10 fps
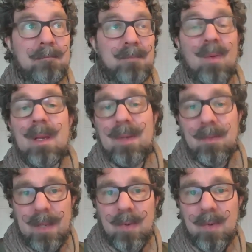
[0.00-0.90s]
or
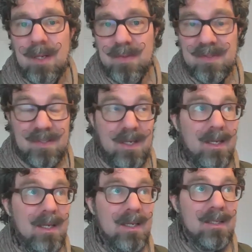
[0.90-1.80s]
maybe what I would
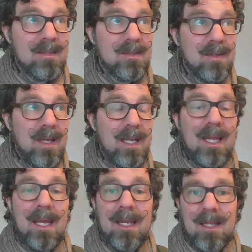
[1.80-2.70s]
say is in
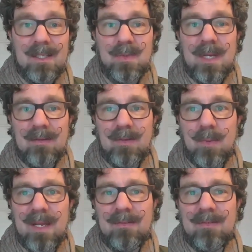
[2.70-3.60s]
English
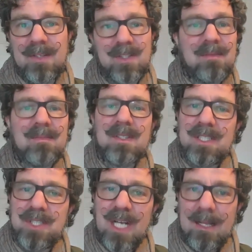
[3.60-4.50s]
there's
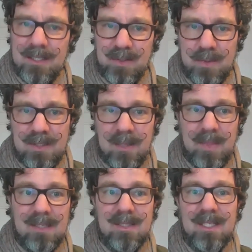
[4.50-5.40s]
a challenge with that,
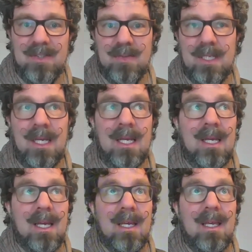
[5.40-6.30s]
because history
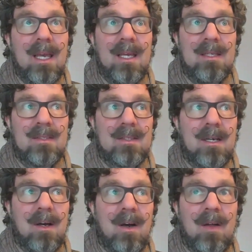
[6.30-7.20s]
is,
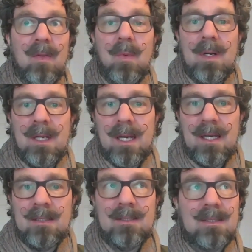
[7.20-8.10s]
on the one
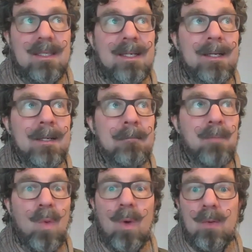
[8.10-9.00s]
hand,
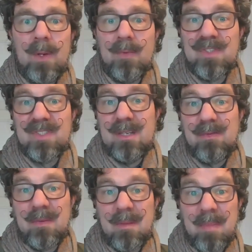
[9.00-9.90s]
what we receive
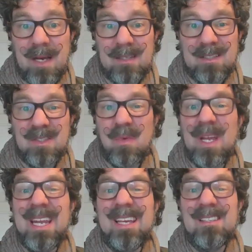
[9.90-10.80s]
from the past. It
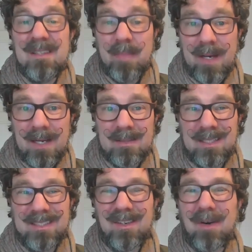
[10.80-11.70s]
is the past.
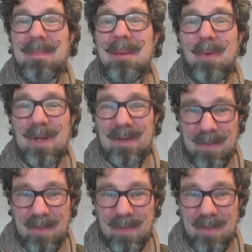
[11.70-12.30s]
It's our memory of the